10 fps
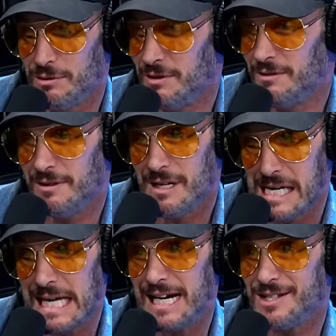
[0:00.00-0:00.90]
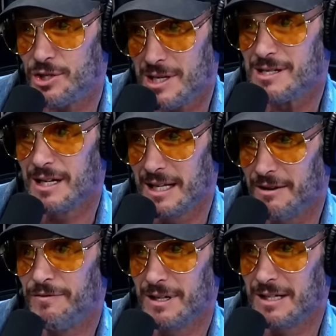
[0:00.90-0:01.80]
You, you're not getting jizz on that
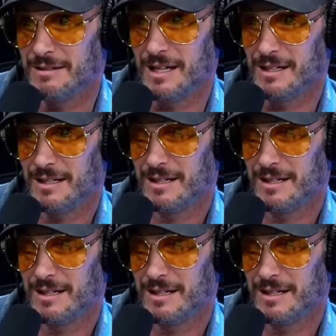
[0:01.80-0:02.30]
fucking thing.